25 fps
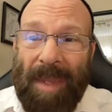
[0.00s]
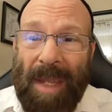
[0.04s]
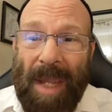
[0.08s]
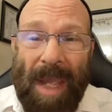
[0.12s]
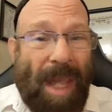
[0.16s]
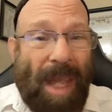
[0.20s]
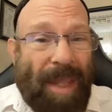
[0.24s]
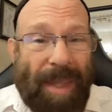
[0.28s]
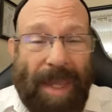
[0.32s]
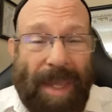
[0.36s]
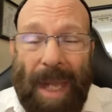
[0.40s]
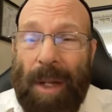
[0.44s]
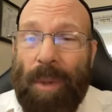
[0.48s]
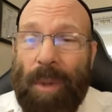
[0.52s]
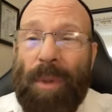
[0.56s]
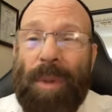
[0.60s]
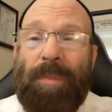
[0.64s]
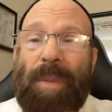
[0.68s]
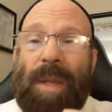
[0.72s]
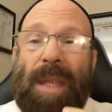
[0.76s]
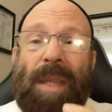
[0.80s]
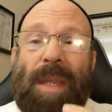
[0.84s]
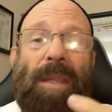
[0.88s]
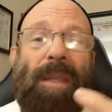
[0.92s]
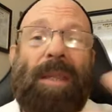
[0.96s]
that it would
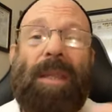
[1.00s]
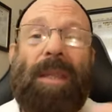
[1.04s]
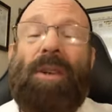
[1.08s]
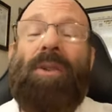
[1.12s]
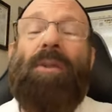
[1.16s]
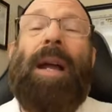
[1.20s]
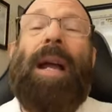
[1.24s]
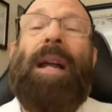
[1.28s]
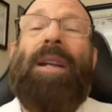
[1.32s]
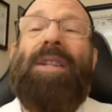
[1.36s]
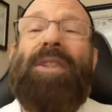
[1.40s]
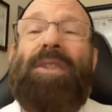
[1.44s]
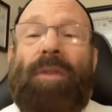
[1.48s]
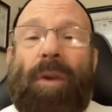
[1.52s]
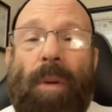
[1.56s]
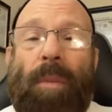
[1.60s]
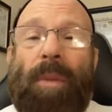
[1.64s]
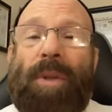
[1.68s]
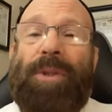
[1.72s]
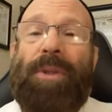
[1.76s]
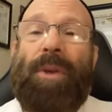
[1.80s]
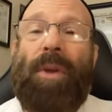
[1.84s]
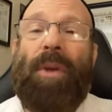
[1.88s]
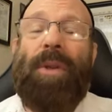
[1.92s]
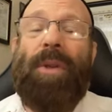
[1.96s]
be the grounds for
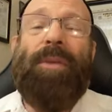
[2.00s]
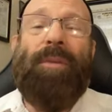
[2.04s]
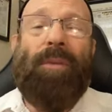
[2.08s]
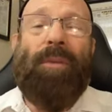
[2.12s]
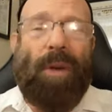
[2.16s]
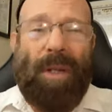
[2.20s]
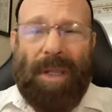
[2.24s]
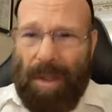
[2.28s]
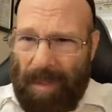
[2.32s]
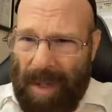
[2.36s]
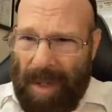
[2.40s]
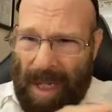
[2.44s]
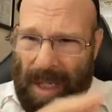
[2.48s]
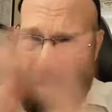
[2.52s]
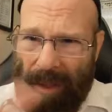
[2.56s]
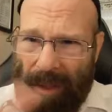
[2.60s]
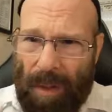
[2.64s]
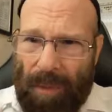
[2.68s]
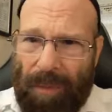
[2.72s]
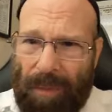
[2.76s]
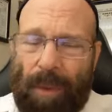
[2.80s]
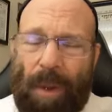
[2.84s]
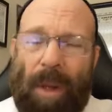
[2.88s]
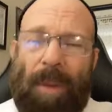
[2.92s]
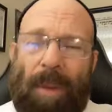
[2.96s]
almost all the divorce. They make it no
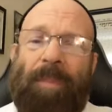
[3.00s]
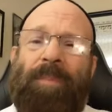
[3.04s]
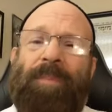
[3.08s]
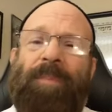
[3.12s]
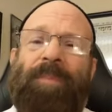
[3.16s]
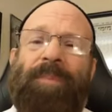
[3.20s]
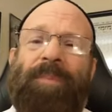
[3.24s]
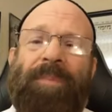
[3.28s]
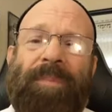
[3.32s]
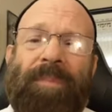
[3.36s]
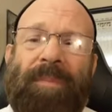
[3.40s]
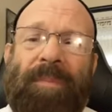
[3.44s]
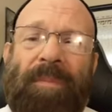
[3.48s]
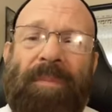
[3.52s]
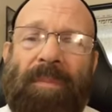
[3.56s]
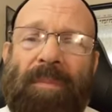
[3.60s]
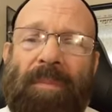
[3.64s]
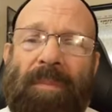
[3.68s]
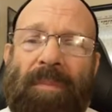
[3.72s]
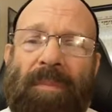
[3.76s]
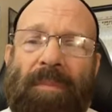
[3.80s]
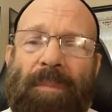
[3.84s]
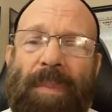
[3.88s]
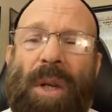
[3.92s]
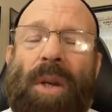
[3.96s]
fault
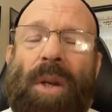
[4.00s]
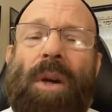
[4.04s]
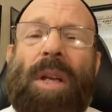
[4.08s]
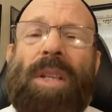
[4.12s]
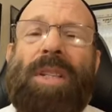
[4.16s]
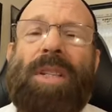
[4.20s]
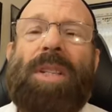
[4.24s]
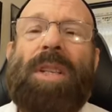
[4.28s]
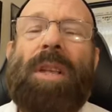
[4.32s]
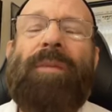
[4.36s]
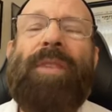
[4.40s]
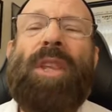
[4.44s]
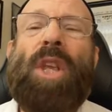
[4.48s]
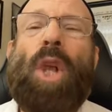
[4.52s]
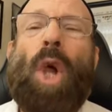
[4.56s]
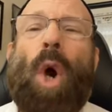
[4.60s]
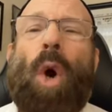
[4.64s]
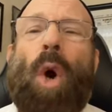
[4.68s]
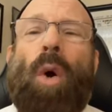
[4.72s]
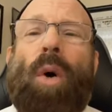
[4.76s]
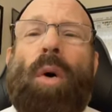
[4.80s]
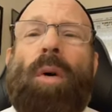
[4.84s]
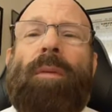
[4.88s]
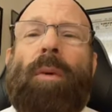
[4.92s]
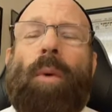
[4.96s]
because of the
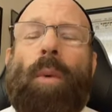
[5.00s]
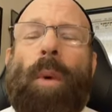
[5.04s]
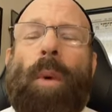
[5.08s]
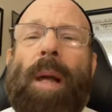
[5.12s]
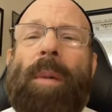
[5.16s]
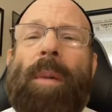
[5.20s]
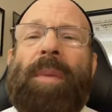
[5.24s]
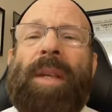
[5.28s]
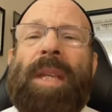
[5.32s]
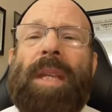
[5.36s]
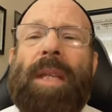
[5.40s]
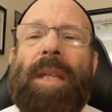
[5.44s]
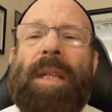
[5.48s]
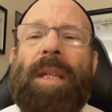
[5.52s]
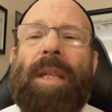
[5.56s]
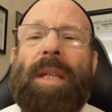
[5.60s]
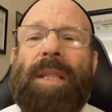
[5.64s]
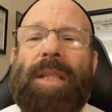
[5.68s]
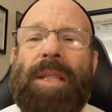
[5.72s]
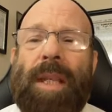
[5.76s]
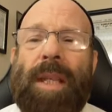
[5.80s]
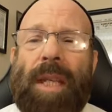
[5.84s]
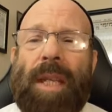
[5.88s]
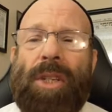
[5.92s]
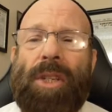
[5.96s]
overwhelming
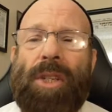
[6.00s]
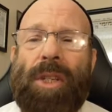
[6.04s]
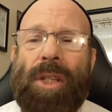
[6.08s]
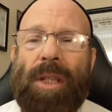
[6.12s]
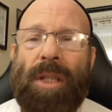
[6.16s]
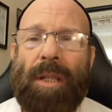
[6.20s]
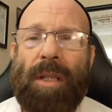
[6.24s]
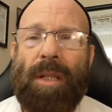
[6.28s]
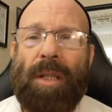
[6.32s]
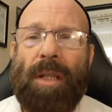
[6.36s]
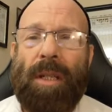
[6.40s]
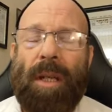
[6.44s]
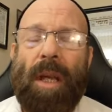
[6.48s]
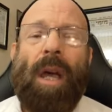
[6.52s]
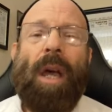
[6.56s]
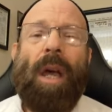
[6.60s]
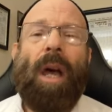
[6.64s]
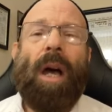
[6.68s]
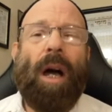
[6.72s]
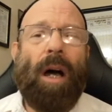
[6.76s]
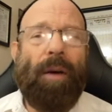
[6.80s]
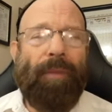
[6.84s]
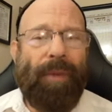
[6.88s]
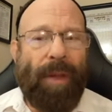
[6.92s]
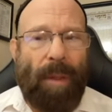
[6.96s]
inundation
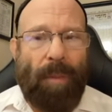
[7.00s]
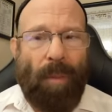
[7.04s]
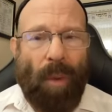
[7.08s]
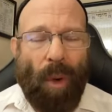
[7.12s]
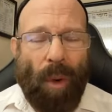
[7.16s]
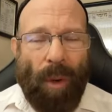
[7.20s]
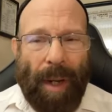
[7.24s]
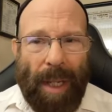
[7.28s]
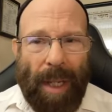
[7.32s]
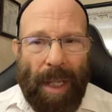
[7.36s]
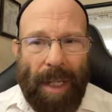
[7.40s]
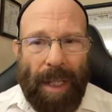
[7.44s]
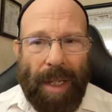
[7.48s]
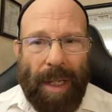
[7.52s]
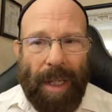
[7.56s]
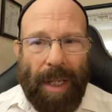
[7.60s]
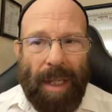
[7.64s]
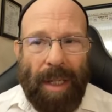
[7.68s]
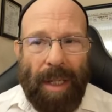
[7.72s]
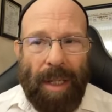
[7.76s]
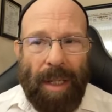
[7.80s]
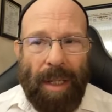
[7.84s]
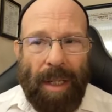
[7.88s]
of immorality.